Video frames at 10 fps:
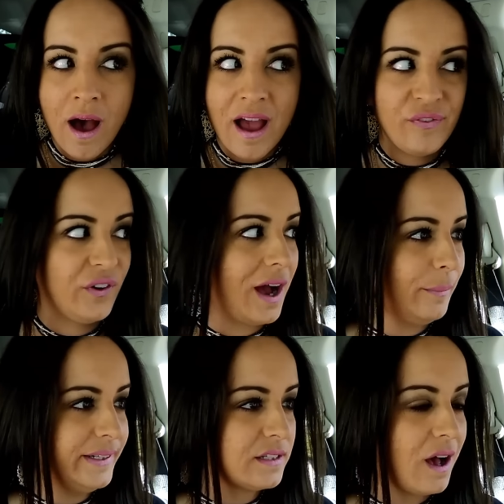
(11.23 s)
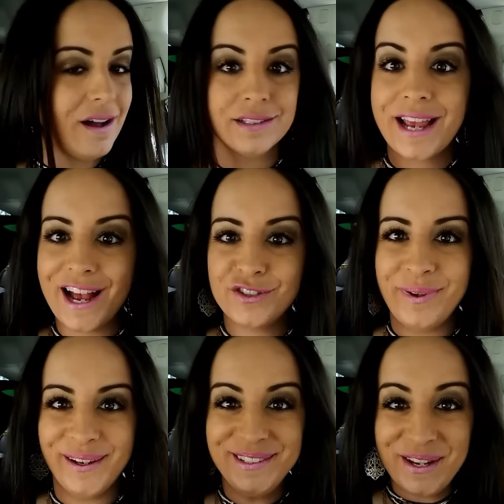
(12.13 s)
I forgot what it's called.
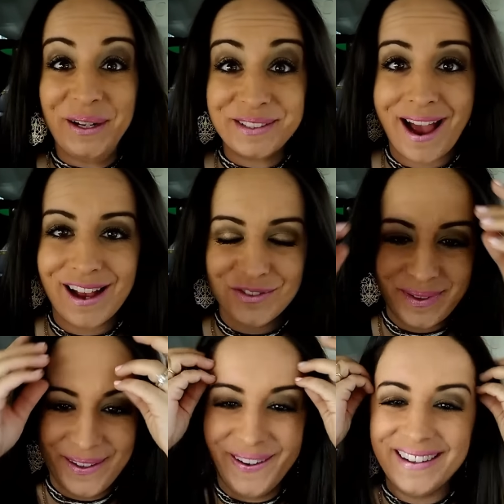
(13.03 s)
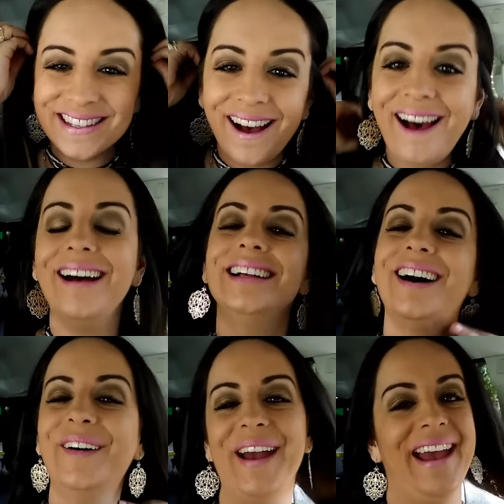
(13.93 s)
Cashmere. It's called cashmere. Ah,
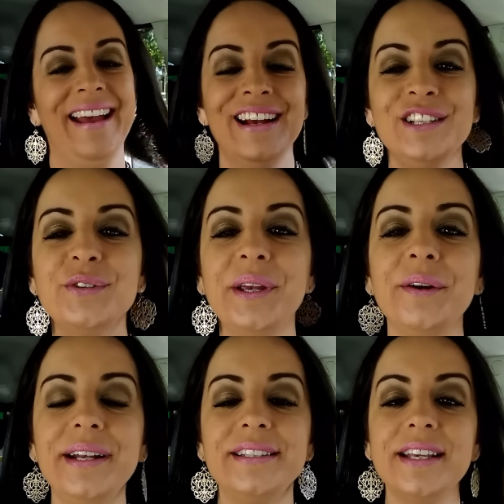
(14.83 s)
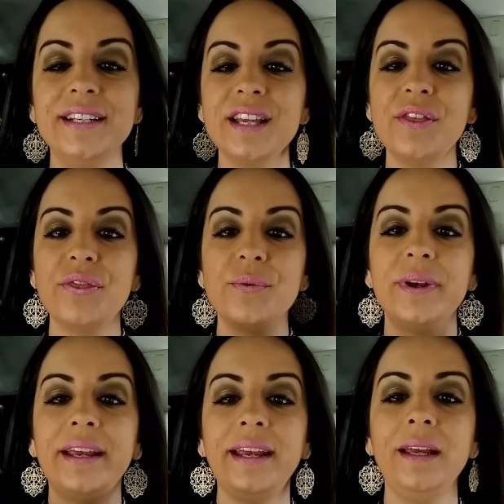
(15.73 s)
okay, so here it is. It is a
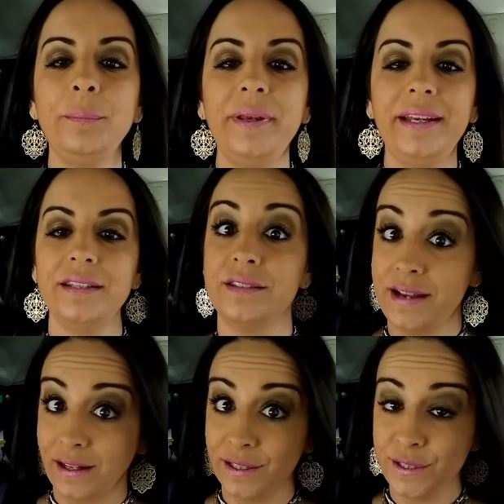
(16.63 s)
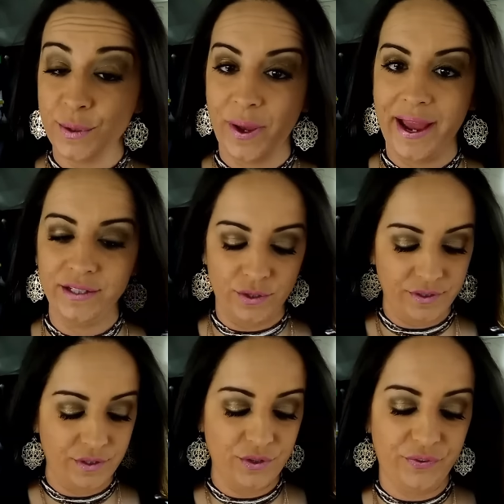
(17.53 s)
three-piece necklace. Okay, so
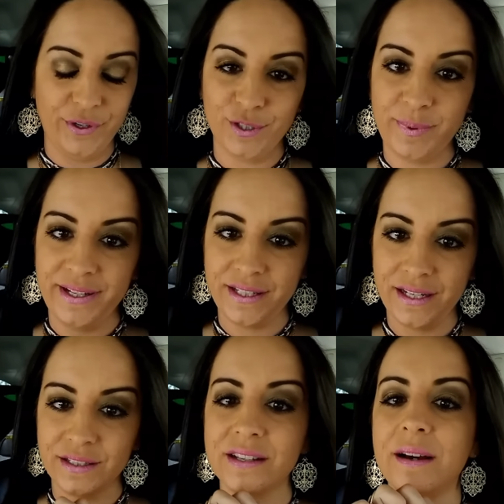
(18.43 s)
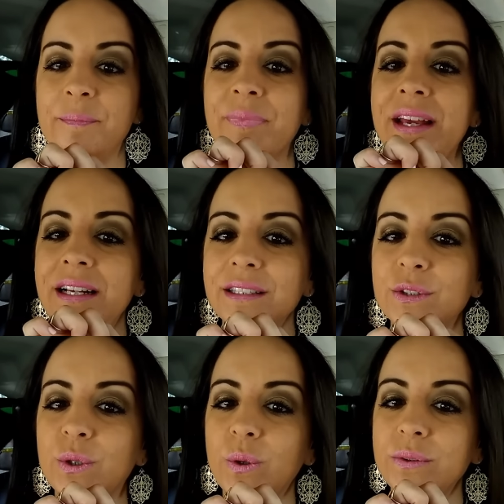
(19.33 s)
this is your first piece. Has a um,
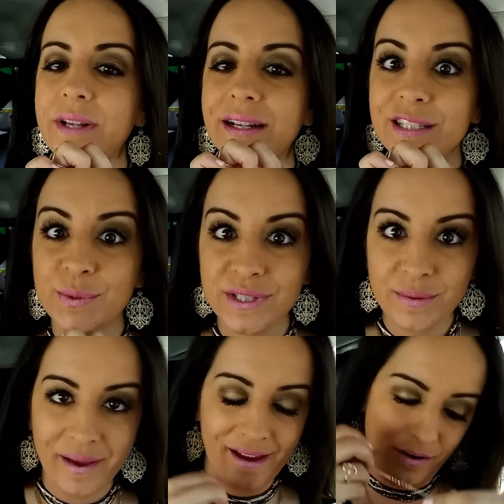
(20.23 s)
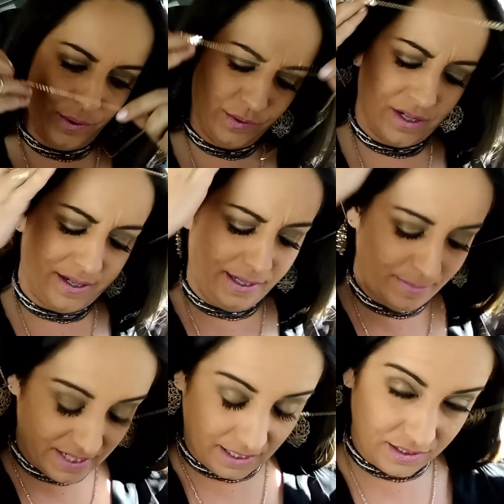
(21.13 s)
little gold necklace with some arrows on it. I'm
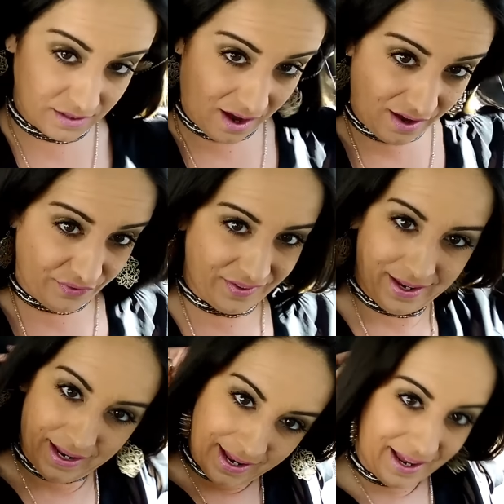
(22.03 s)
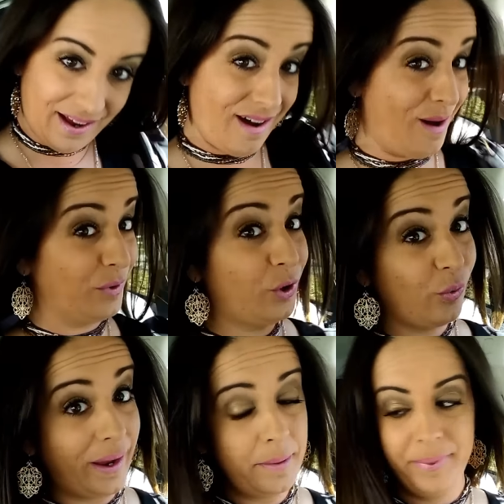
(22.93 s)
gonna take this off. Um,
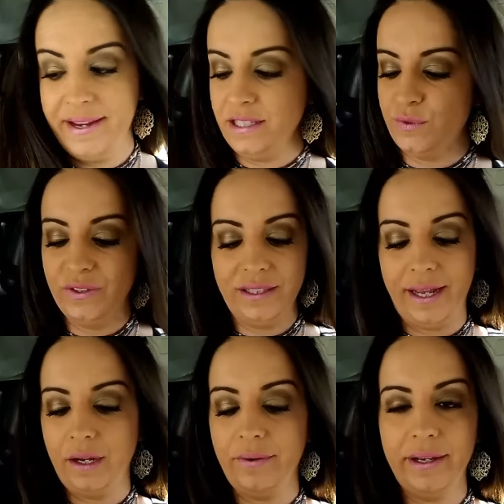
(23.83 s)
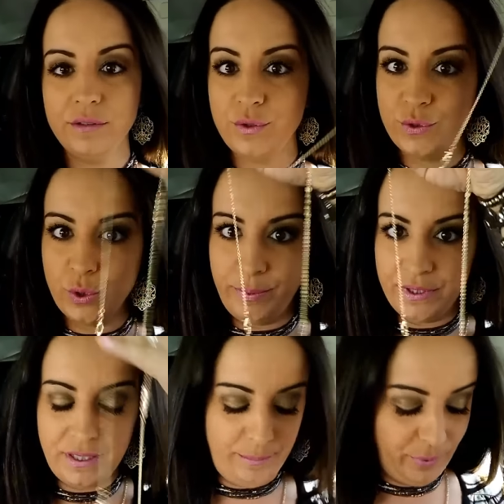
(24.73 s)
great piece for layering. Super
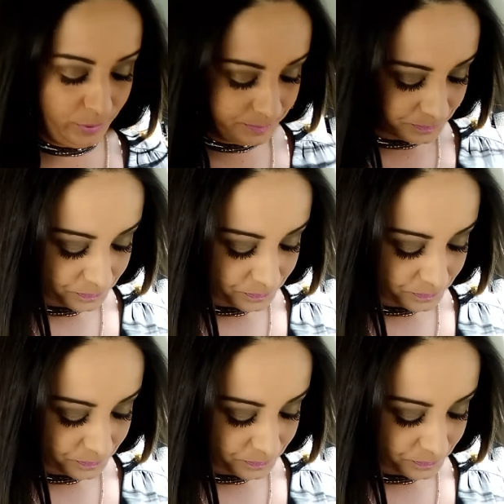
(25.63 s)
simple.